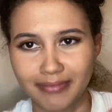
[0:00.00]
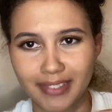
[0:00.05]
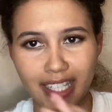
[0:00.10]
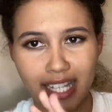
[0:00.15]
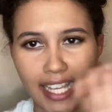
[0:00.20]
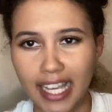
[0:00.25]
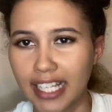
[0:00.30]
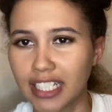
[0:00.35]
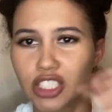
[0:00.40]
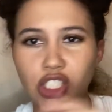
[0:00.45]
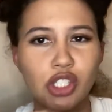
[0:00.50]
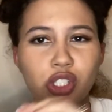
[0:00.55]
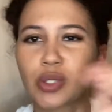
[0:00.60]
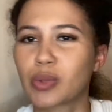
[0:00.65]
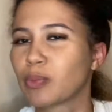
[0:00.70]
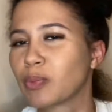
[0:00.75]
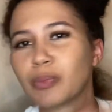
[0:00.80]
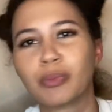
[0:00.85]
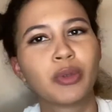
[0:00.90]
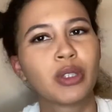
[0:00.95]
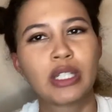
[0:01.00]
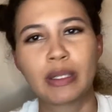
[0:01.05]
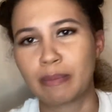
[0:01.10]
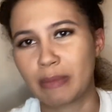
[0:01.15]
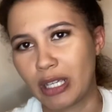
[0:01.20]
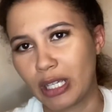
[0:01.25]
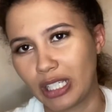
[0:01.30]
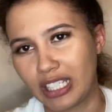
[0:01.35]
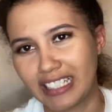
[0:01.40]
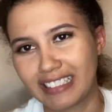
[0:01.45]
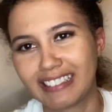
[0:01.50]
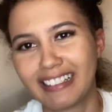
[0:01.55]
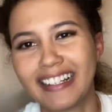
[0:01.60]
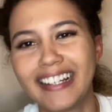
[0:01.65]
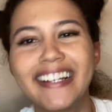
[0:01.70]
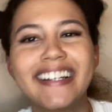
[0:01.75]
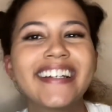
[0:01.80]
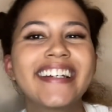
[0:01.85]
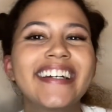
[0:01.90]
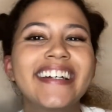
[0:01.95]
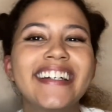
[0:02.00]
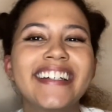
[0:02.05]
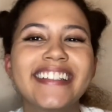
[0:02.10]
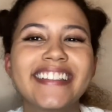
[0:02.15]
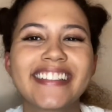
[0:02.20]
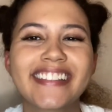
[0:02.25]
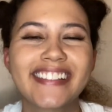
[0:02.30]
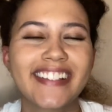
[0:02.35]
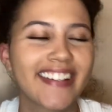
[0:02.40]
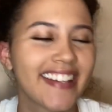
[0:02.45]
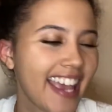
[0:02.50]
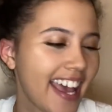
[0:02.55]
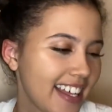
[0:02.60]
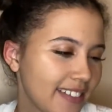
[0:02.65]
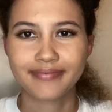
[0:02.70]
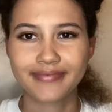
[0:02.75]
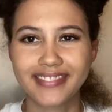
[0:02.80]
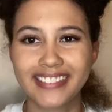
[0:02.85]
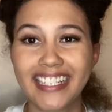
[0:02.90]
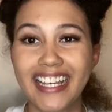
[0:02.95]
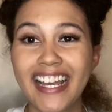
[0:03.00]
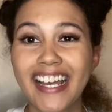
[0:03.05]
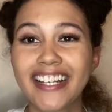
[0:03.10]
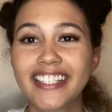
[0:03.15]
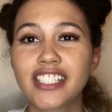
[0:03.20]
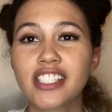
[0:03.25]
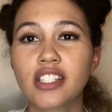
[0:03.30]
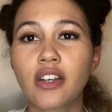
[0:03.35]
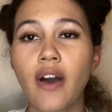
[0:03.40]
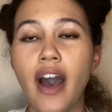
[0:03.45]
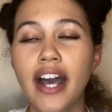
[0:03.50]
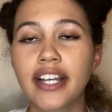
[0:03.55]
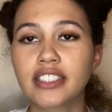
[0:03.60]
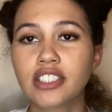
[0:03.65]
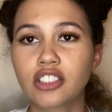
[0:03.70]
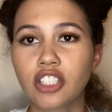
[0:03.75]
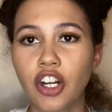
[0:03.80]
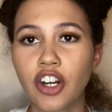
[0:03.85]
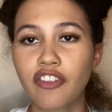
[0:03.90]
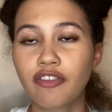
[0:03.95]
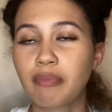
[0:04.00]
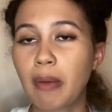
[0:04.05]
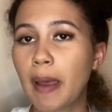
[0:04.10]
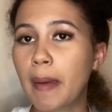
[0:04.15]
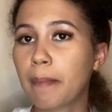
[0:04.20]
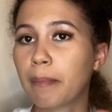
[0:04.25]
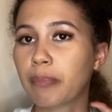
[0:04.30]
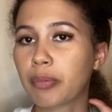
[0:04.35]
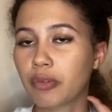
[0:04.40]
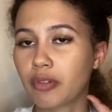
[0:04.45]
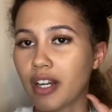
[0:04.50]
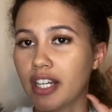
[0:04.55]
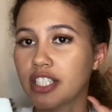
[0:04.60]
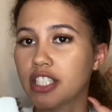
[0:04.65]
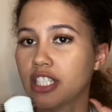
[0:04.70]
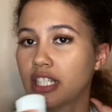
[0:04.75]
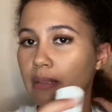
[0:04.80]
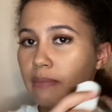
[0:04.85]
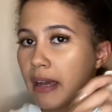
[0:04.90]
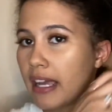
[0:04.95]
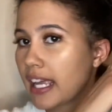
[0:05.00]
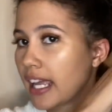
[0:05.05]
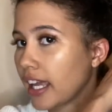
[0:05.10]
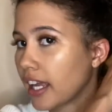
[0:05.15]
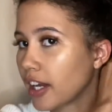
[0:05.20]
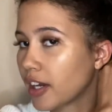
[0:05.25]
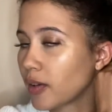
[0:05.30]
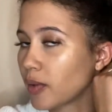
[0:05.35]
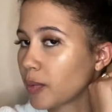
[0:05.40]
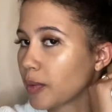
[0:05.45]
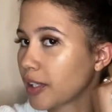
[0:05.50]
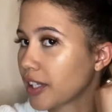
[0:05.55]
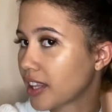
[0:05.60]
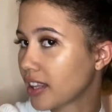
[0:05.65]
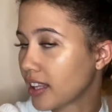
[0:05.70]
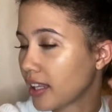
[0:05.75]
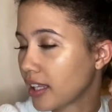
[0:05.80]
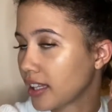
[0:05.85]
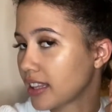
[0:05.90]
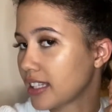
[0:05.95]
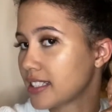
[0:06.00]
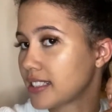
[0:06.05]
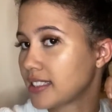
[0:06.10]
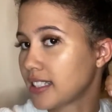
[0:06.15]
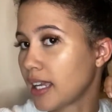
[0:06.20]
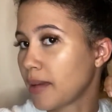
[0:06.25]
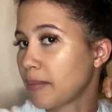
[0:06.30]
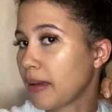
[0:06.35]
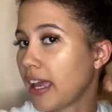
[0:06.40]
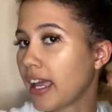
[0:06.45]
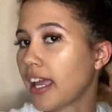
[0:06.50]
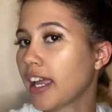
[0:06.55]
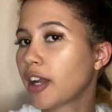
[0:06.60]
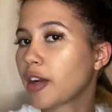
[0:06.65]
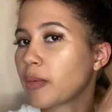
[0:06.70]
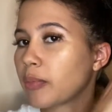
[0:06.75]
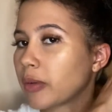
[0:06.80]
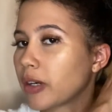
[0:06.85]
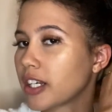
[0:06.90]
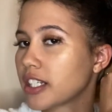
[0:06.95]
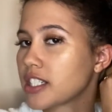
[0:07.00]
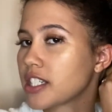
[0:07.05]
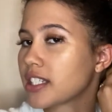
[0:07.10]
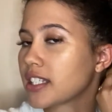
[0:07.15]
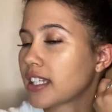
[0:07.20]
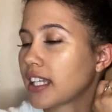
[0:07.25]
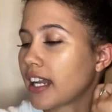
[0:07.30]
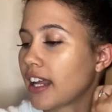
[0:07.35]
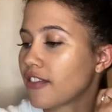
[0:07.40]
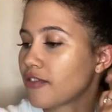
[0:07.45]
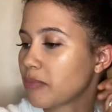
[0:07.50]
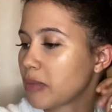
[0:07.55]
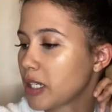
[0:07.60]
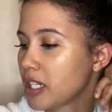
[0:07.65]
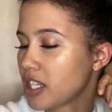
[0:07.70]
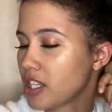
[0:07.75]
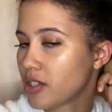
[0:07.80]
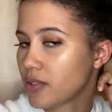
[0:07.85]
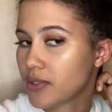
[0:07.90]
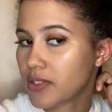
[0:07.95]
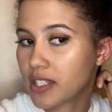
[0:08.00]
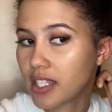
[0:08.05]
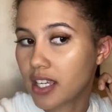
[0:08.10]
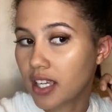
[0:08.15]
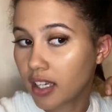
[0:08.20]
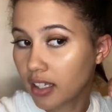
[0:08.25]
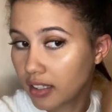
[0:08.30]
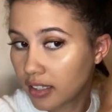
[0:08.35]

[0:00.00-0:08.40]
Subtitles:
It just wouldn't be good. So yeah. So I start off by brushing my hair with the same hairbrush that I've been using.